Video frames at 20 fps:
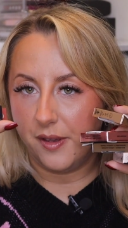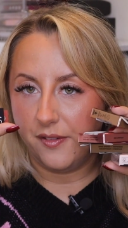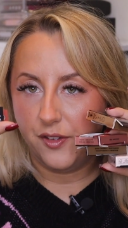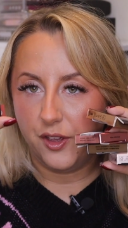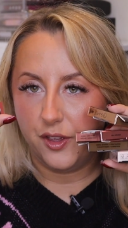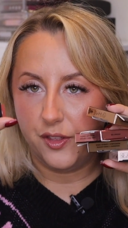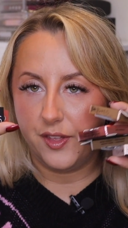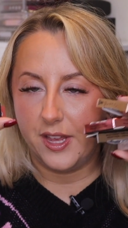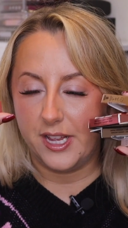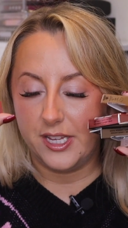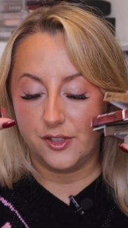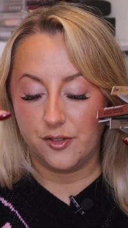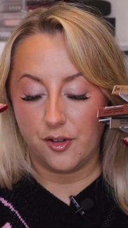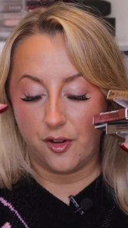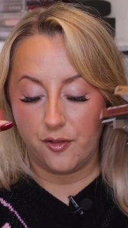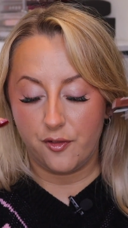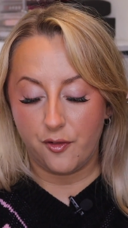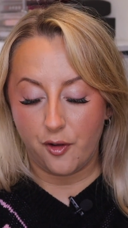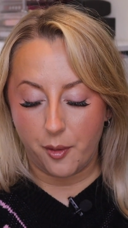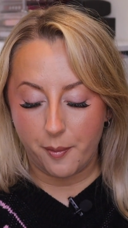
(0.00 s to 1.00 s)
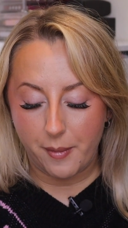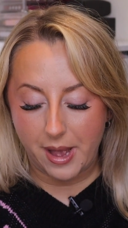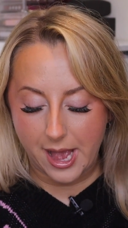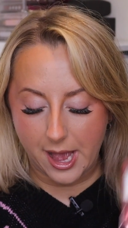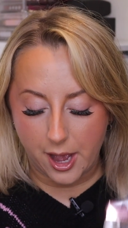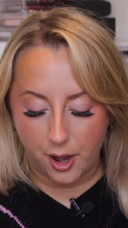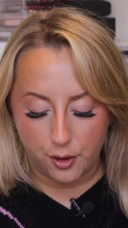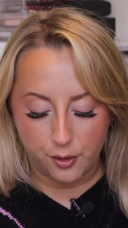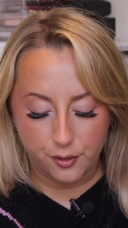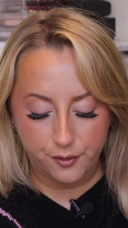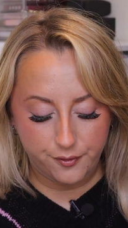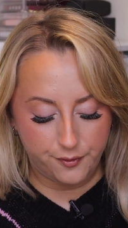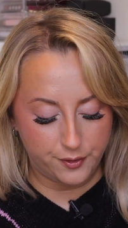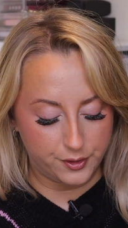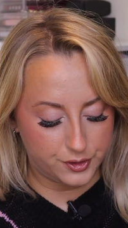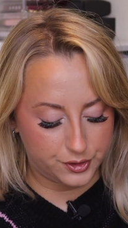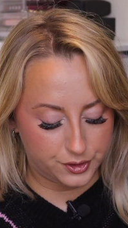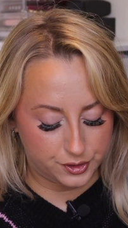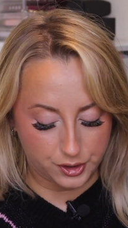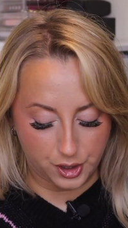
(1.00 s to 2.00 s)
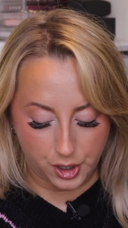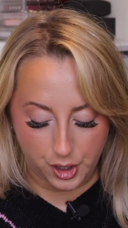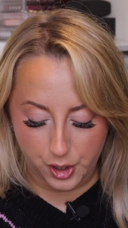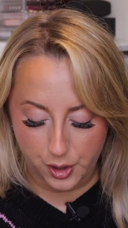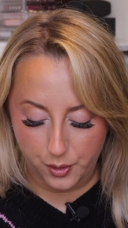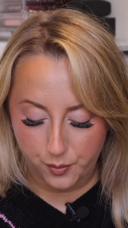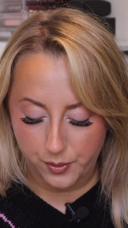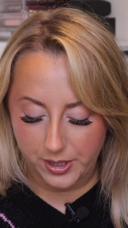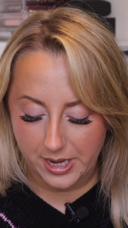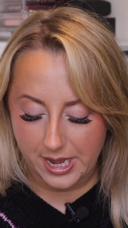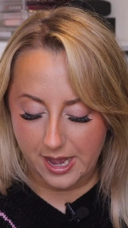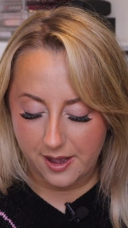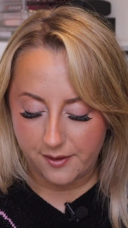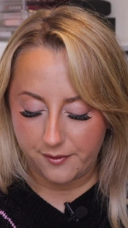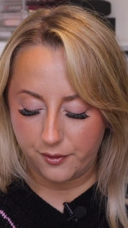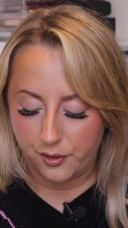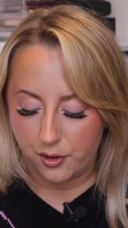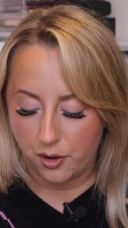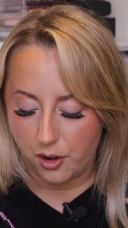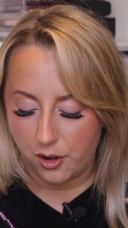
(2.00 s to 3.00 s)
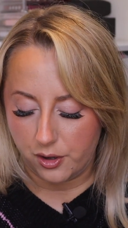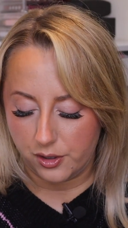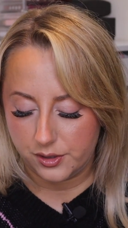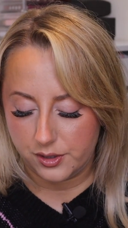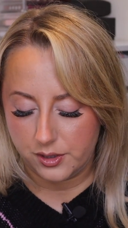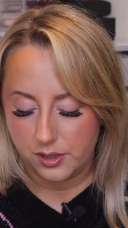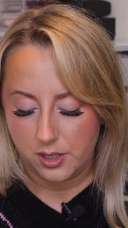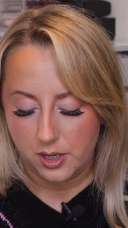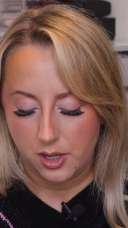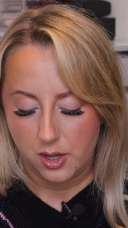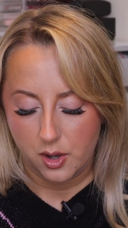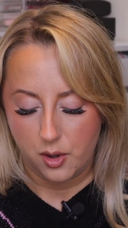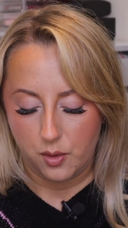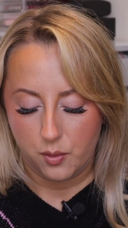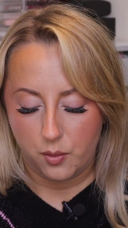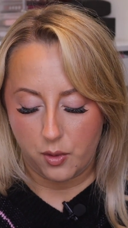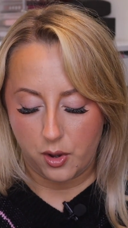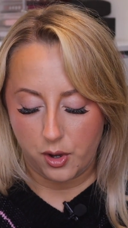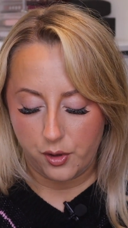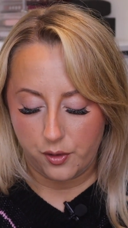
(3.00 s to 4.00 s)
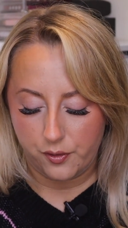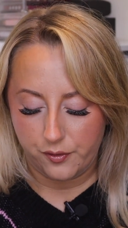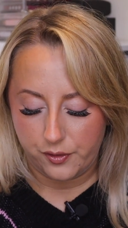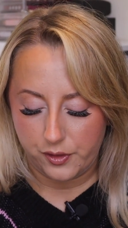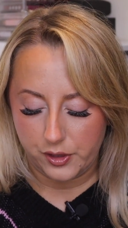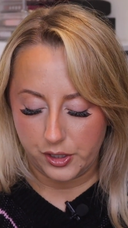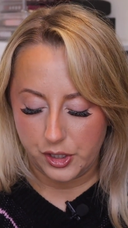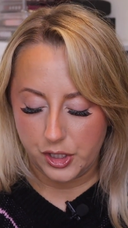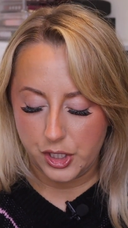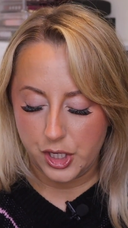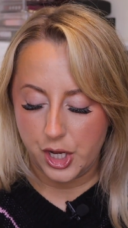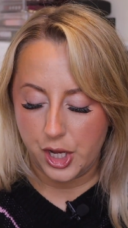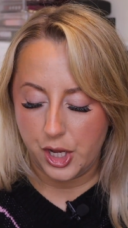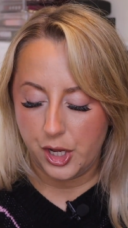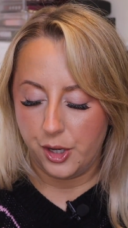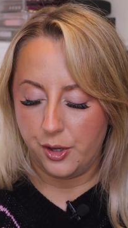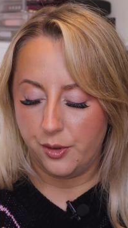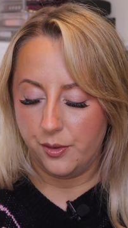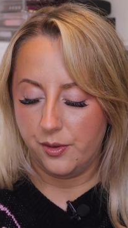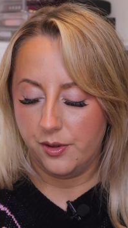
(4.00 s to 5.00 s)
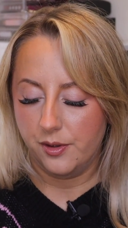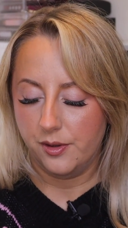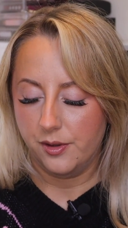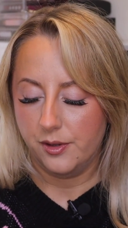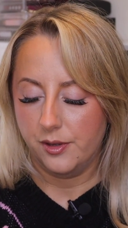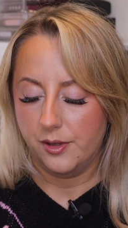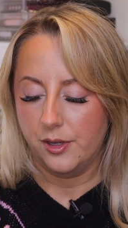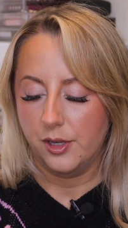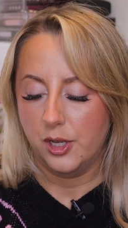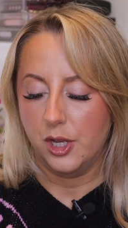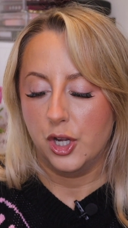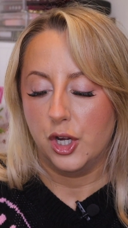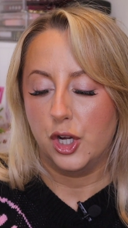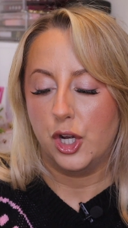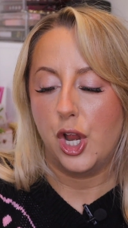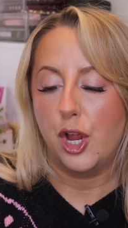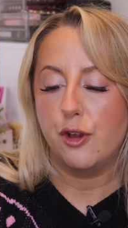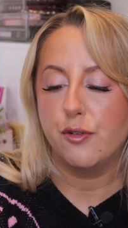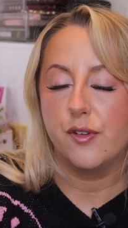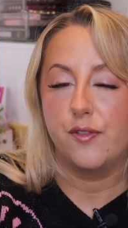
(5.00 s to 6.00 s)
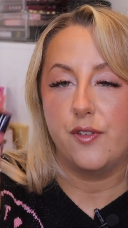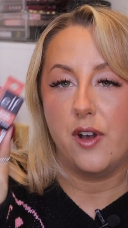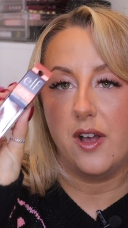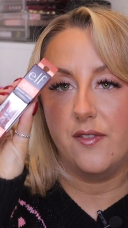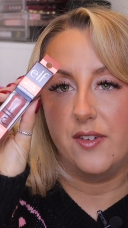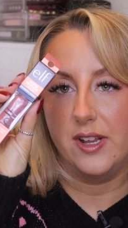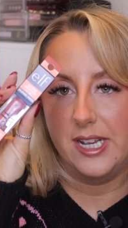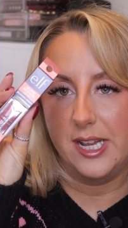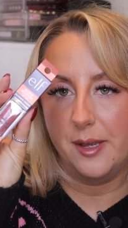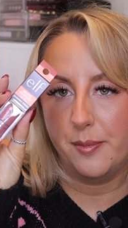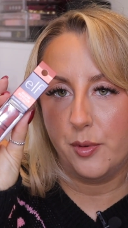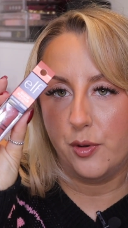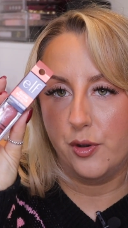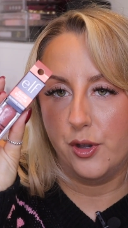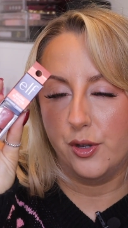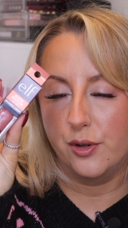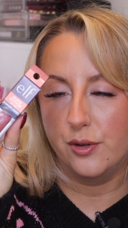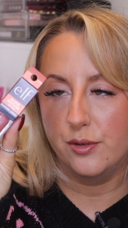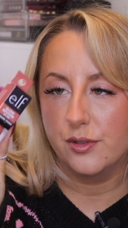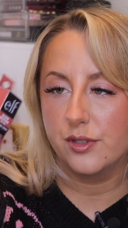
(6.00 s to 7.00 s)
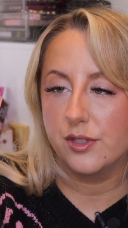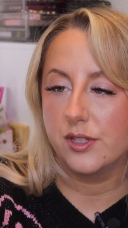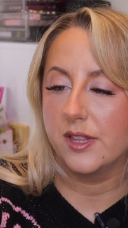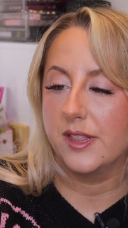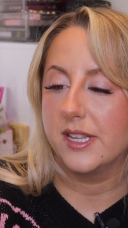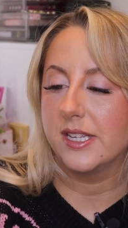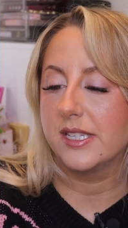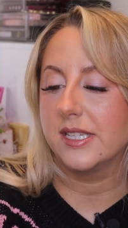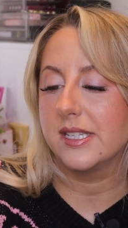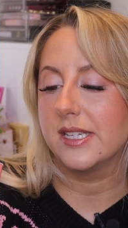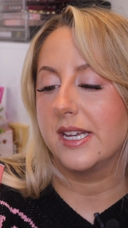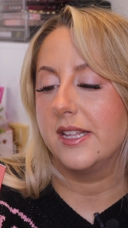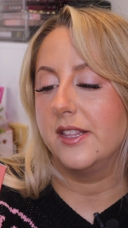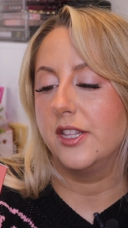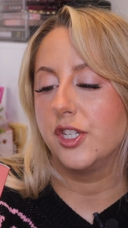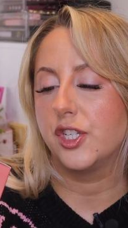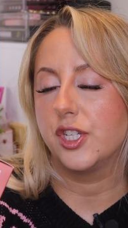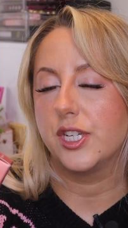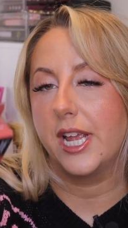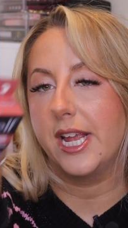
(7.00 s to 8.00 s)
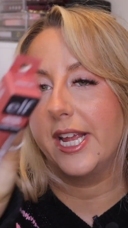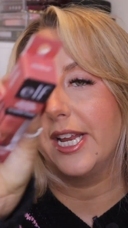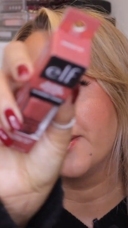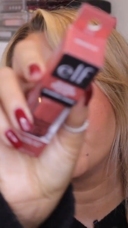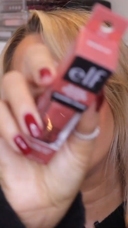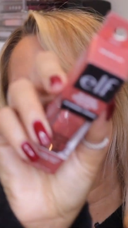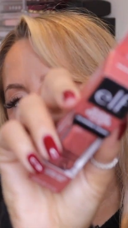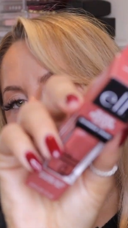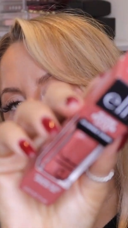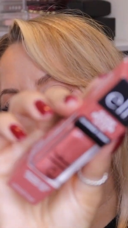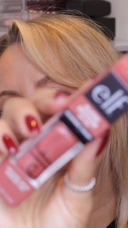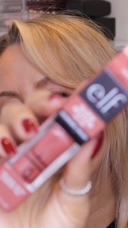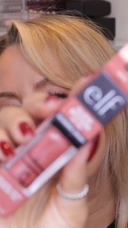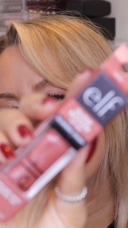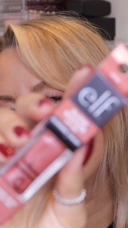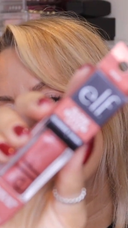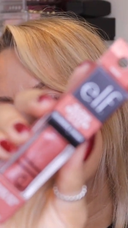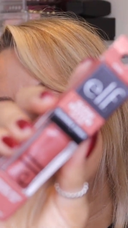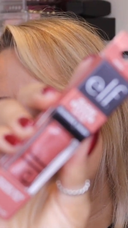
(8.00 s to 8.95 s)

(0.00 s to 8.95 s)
a few things from e.l.f. So we have got one of the new Glow Reviver lip oils. So this is in the shade Princess